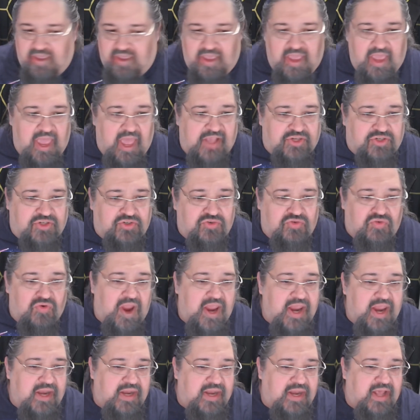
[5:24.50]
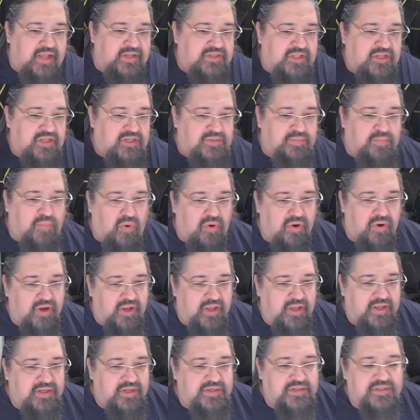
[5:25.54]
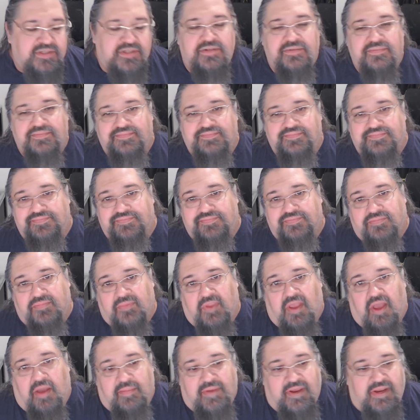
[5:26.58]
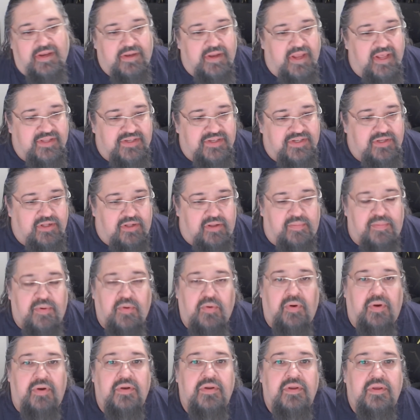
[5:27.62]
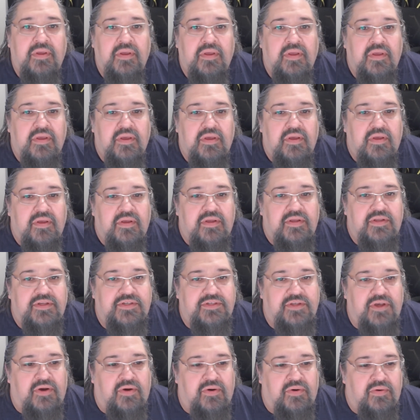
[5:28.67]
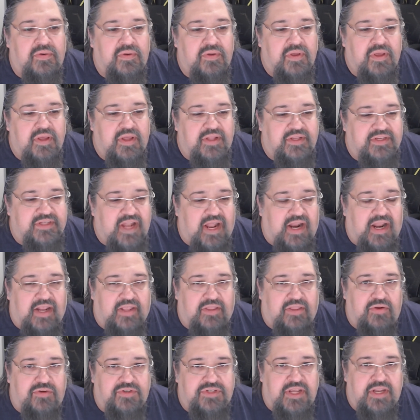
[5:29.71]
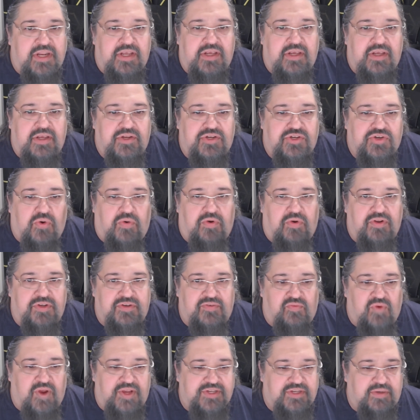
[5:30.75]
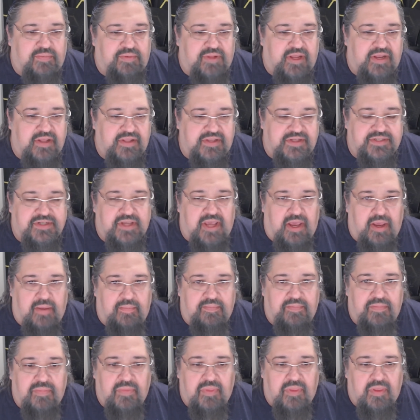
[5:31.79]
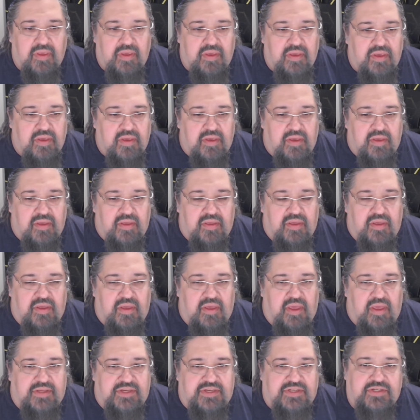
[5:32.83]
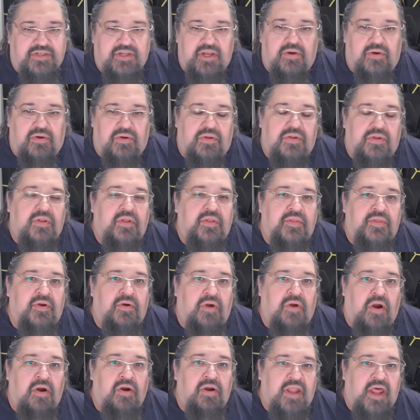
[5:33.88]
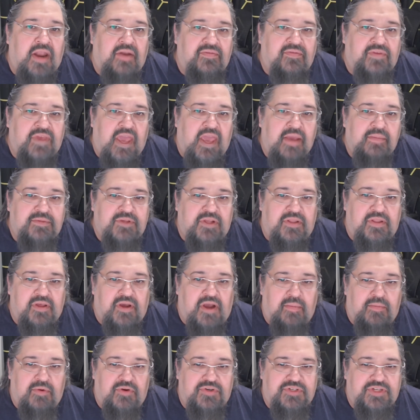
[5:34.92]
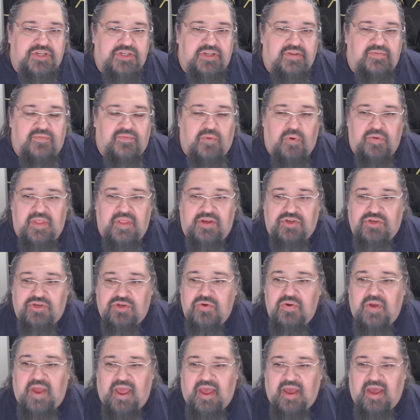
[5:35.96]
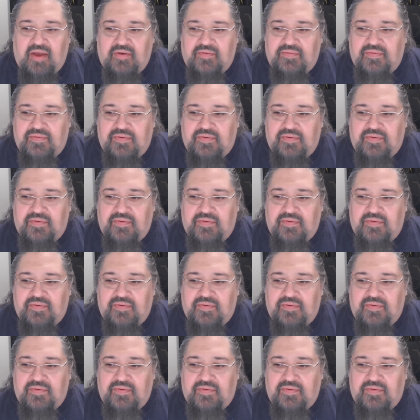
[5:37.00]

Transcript: as great as this port is, I mean, it's still a port. So it's not like there's any shortage of ways to play this game. Still, there are a lot of games on the Commodore 64 that do have,